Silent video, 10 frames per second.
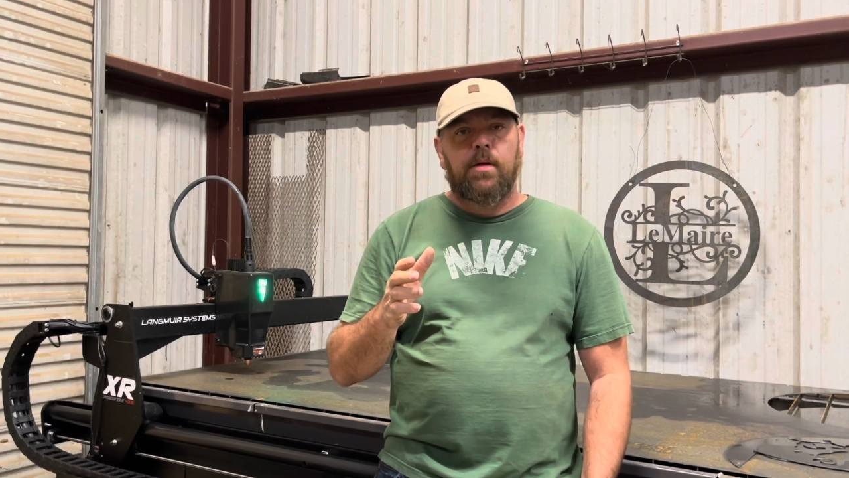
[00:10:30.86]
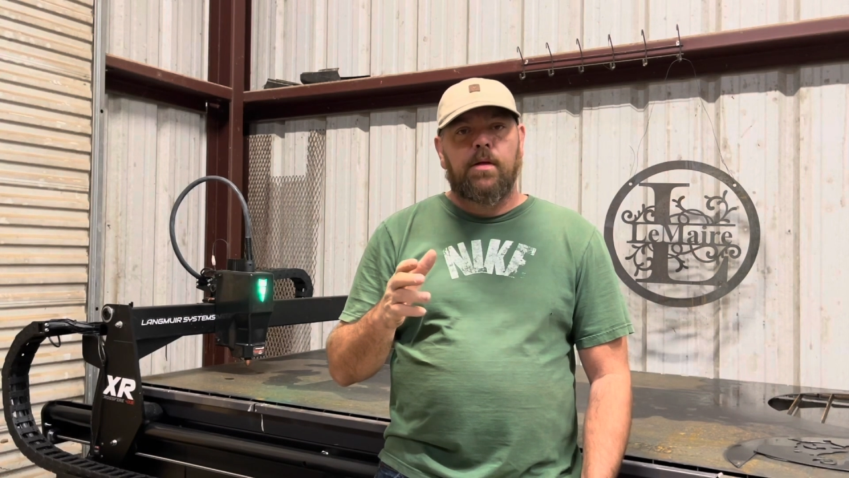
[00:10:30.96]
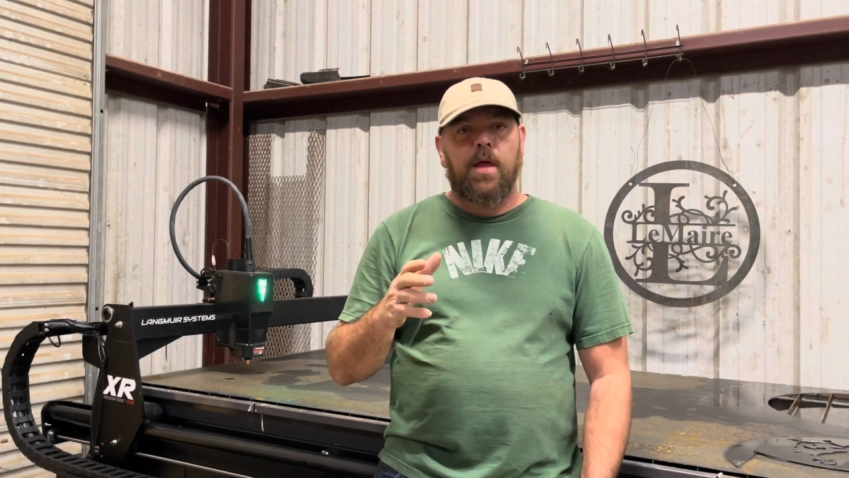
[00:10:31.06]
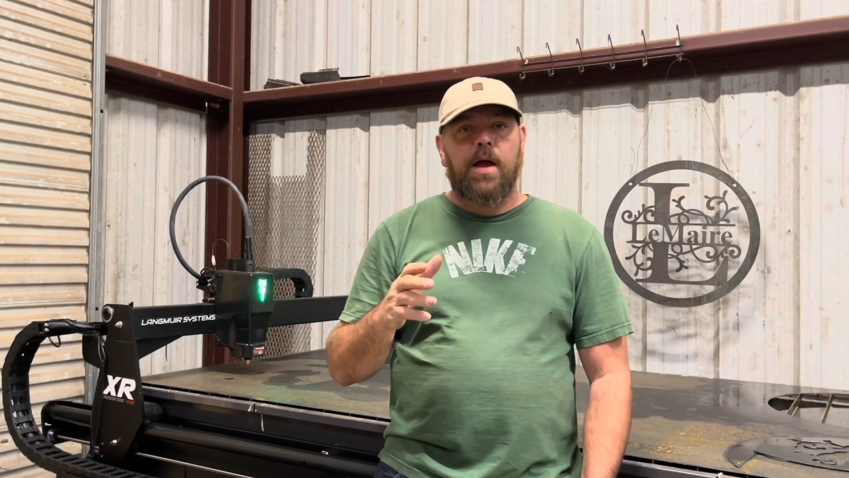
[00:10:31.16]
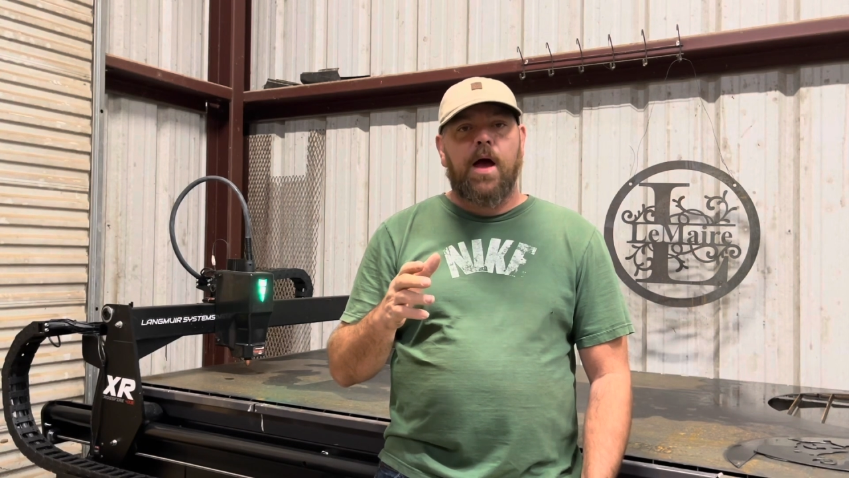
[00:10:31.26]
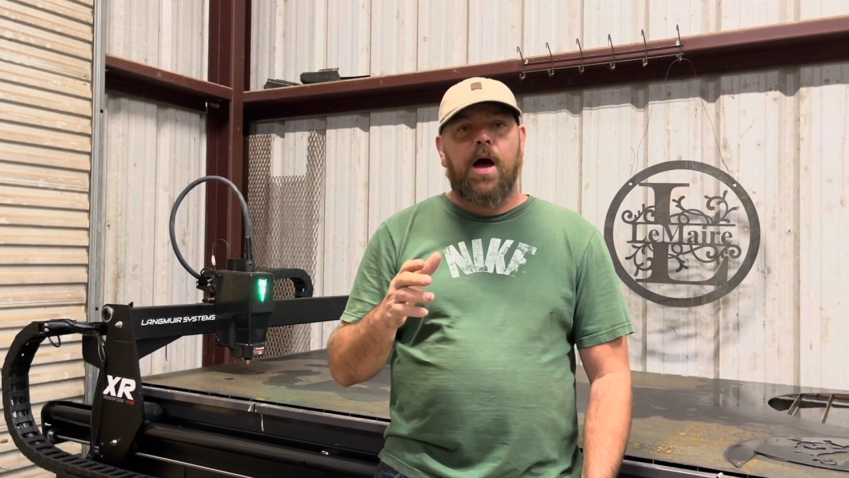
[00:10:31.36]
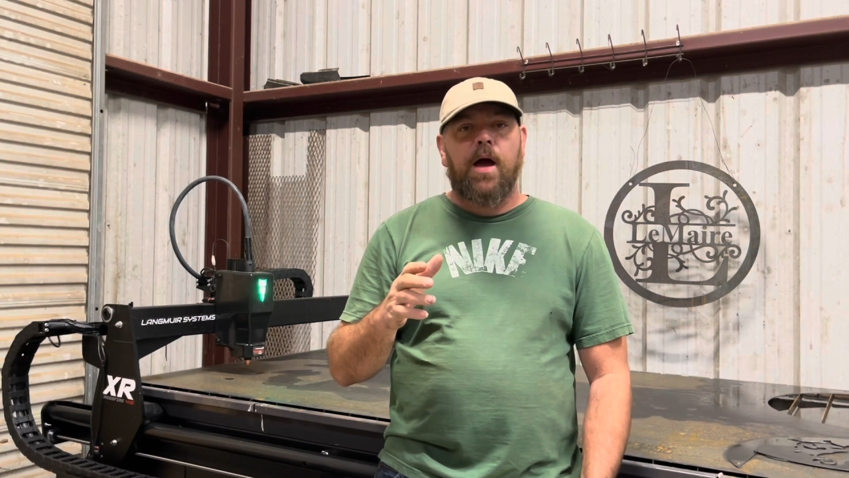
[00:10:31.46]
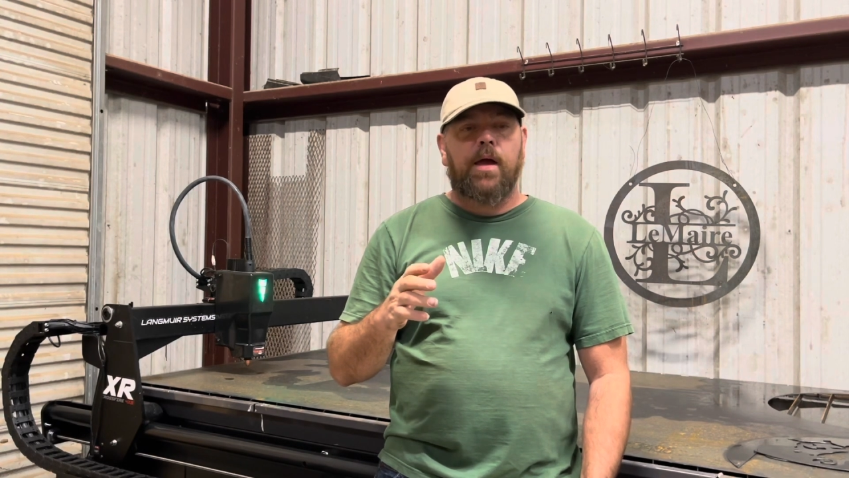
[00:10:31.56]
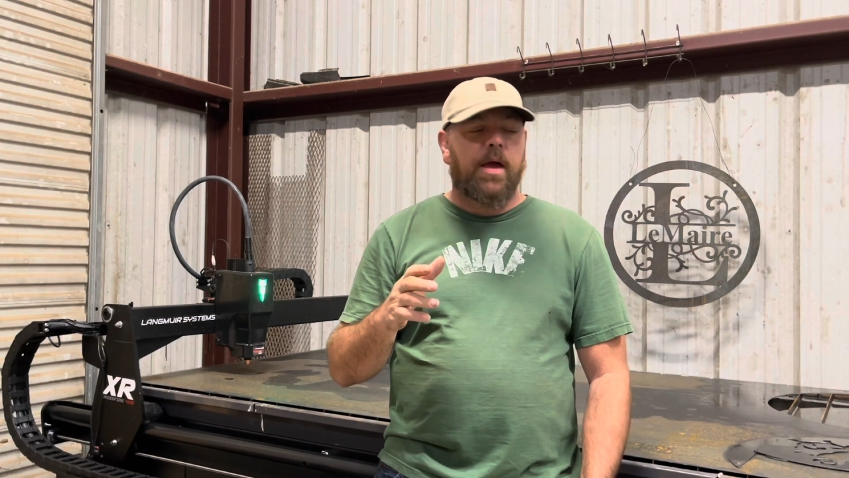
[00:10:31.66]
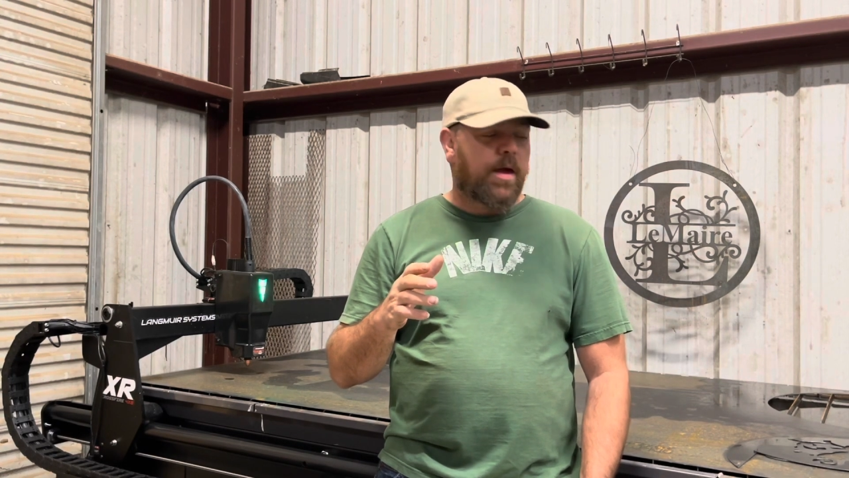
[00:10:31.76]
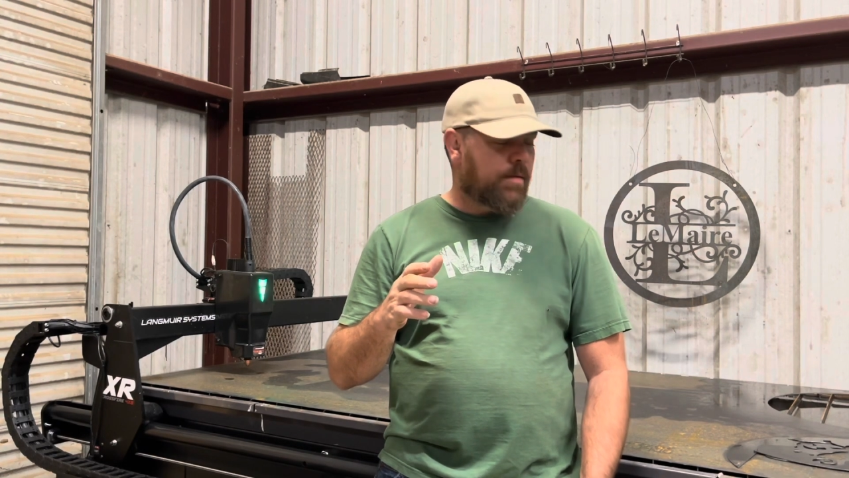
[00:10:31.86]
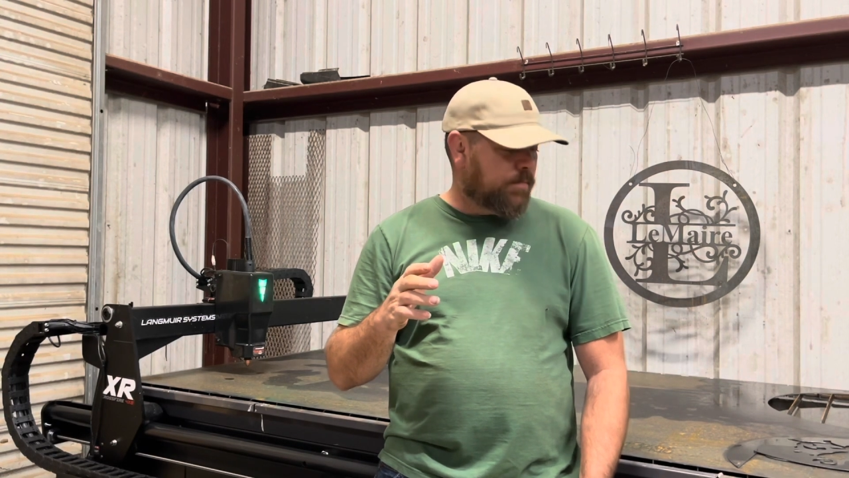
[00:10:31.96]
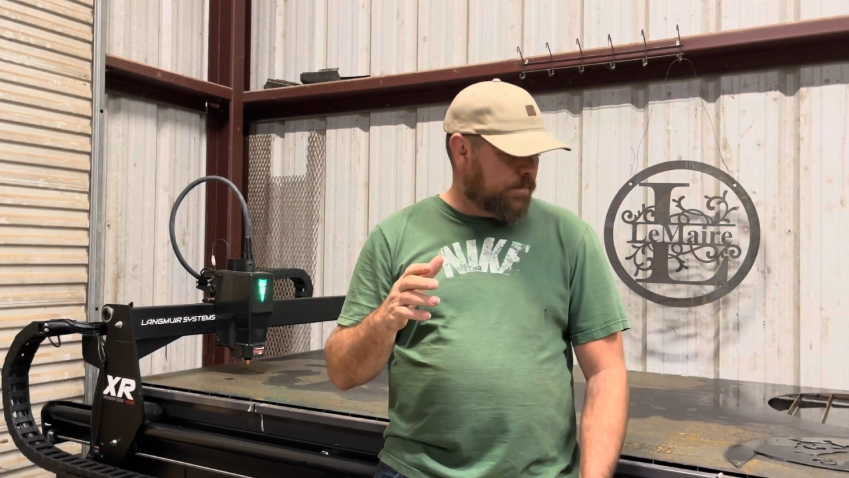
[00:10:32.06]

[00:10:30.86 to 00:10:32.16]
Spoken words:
Like, I can't